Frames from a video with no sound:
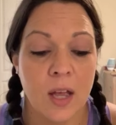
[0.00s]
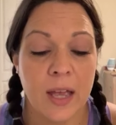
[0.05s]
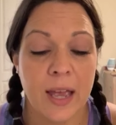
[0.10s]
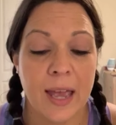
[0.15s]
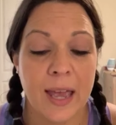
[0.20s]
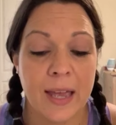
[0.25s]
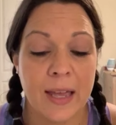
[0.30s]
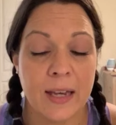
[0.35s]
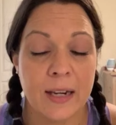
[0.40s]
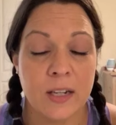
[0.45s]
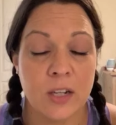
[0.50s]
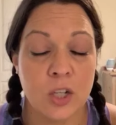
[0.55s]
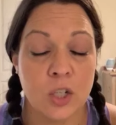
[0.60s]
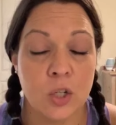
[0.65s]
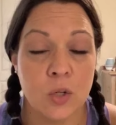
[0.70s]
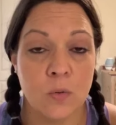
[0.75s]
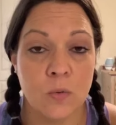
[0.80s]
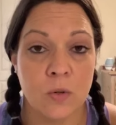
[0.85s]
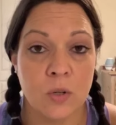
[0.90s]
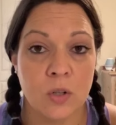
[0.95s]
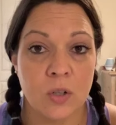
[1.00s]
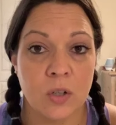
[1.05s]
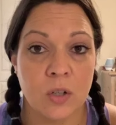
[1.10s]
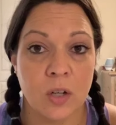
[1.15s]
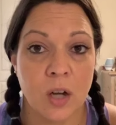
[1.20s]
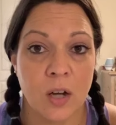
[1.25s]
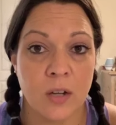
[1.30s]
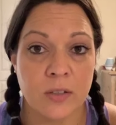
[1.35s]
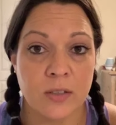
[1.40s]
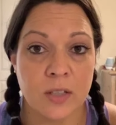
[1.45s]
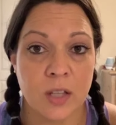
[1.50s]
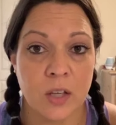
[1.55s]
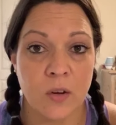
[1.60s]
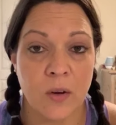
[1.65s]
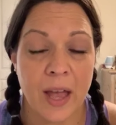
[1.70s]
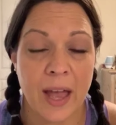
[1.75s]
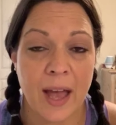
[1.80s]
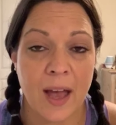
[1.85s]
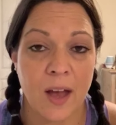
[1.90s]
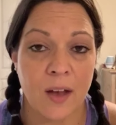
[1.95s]
And you will also
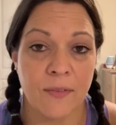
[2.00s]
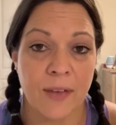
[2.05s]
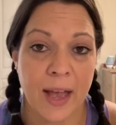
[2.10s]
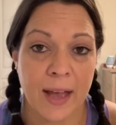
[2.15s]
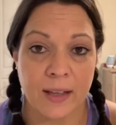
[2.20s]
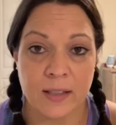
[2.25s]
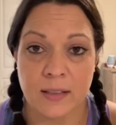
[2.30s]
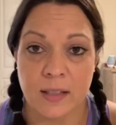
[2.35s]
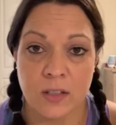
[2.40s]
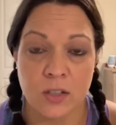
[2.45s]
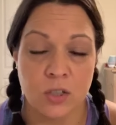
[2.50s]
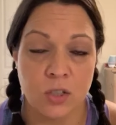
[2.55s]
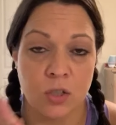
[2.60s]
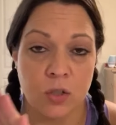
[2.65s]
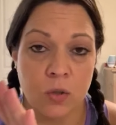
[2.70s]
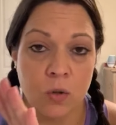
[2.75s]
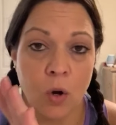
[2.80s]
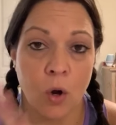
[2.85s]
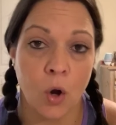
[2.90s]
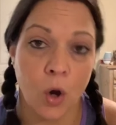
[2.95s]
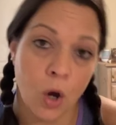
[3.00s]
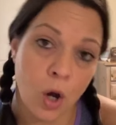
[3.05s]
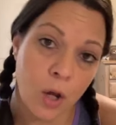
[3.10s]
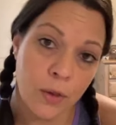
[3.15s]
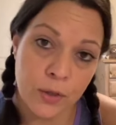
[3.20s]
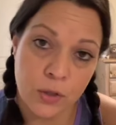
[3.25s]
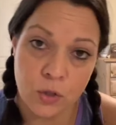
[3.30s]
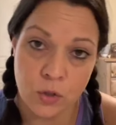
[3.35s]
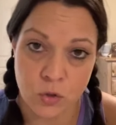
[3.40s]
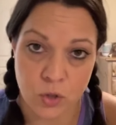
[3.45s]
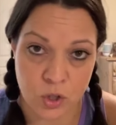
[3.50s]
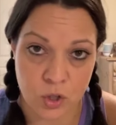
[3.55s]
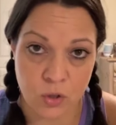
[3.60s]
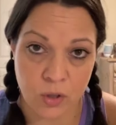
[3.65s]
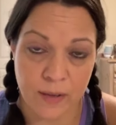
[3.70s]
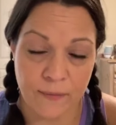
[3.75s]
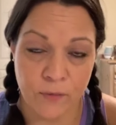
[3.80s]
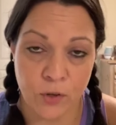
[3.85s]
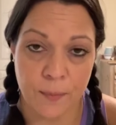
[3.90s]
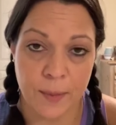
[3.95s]
have access to all the nutritional
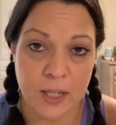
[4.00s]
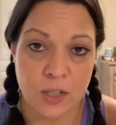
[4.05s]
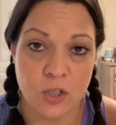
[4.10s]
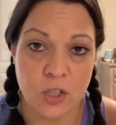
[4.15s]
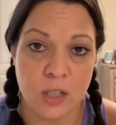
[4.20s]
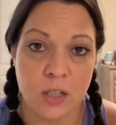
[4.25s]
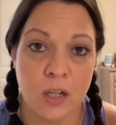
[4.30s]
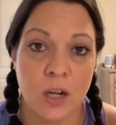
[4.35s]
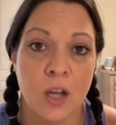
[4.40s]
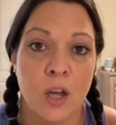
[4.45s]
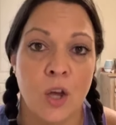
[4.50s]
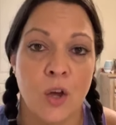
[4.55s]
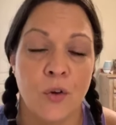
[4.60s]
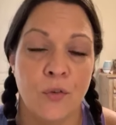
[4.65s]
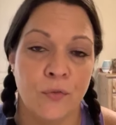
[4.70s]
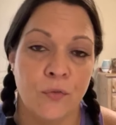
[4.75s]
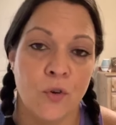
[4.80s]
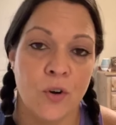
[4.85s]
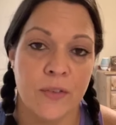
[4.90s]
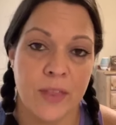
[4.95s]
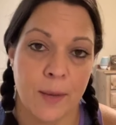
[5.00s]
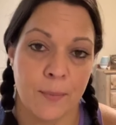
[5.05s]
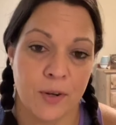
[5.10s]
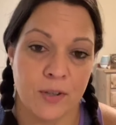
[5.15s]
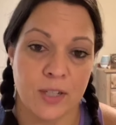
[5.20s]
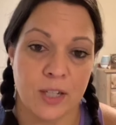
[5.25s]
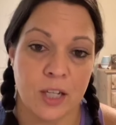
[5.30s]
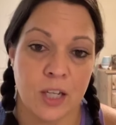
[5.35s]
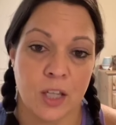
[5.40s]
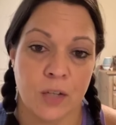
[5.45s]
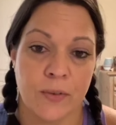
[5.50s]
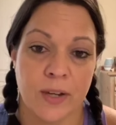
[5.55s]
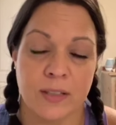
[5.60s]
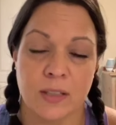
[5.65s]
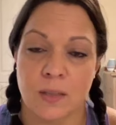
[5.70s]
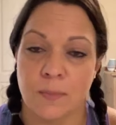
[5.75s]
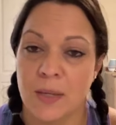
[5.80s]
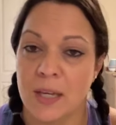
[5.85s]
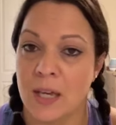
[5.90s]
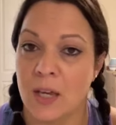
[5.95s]
information for that particular
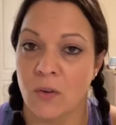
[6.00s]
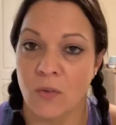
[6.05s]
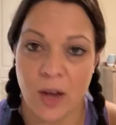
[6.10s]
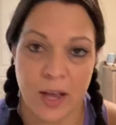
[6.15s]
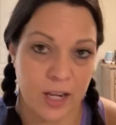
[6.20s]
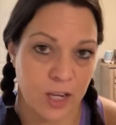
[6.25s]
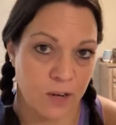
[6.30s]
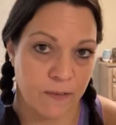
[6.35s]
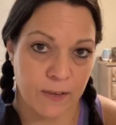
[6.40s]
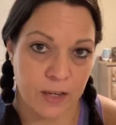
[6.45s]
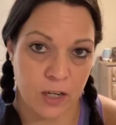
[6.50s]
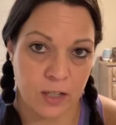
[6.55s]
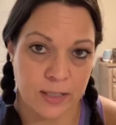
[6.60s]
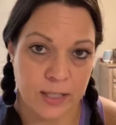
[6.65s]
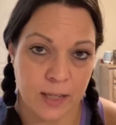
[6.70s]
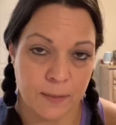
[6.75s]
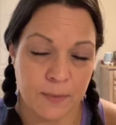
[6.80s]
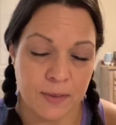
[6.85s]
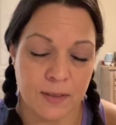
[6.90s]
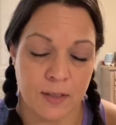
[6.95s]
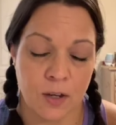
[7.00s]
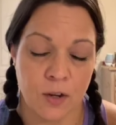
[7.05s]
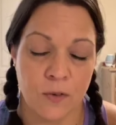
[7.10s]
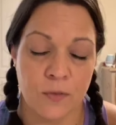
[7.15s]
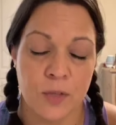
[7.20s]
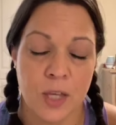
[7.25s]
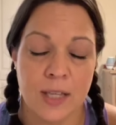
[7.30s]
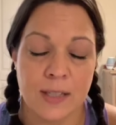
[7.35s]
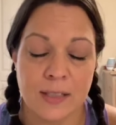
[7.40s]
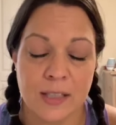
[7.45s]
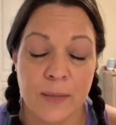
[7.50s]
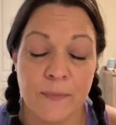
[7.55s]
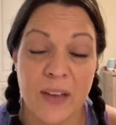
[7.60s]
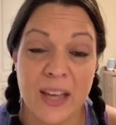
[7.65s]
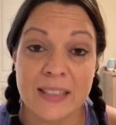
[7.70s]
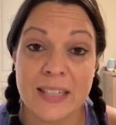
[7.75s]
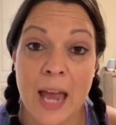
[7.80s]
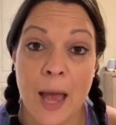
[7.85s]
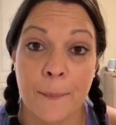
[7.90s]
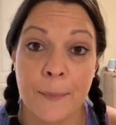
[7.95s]
recipe right at your fingertips. So
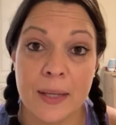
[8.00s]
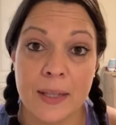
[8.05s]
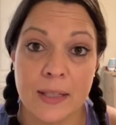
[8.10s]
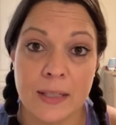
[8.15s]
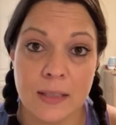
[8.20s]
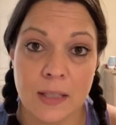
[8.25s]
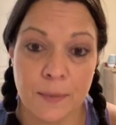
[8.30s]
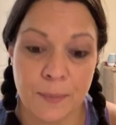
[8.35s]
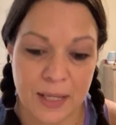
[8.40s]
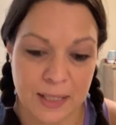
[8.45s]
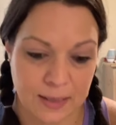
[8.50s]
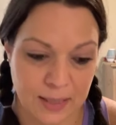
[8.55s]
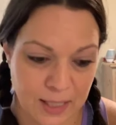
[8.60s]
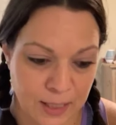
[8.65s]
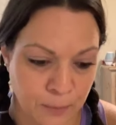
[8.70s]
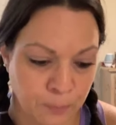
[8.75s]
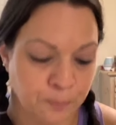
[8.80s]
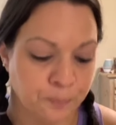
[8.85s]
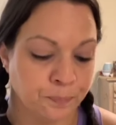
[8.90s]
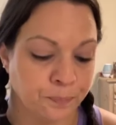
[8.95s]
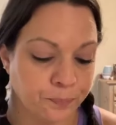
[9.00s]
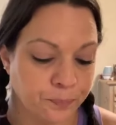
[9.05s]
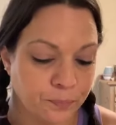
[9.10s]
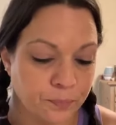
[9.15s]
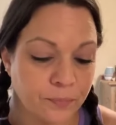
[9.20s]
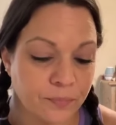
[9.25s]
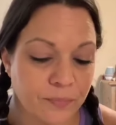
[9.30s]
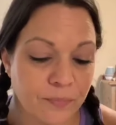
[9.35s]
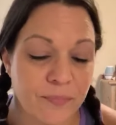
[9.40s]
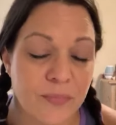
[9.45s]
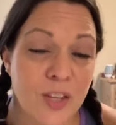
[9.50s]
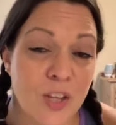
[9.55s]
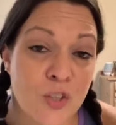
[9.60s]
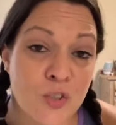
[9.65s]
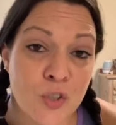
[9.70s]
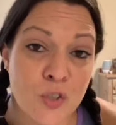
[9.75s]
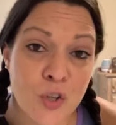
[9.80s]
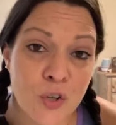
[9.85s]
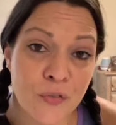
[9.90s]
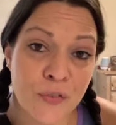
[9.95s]
SlimFast app is amazing.
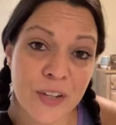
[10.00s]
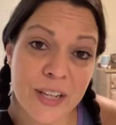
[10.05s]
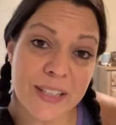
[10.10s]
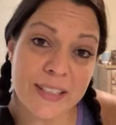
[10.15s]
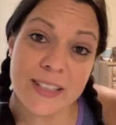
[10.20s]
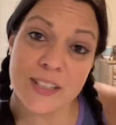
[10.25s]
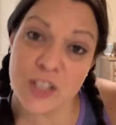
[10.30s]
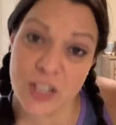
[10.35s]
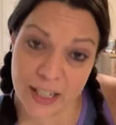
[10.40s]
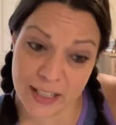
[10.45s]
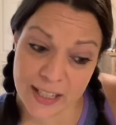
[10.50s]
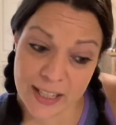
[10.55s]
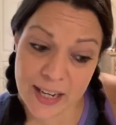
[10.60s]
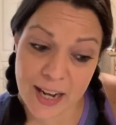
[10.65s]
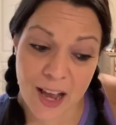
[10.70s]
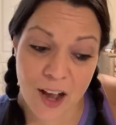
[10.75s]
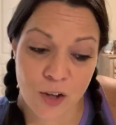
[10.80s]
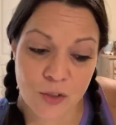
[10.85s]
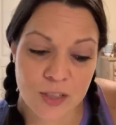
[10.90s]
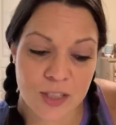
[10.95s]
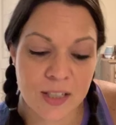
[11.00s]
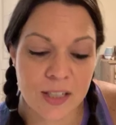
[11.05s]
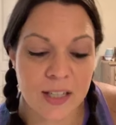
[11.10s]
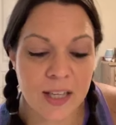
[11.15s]
So don't forget to check it out.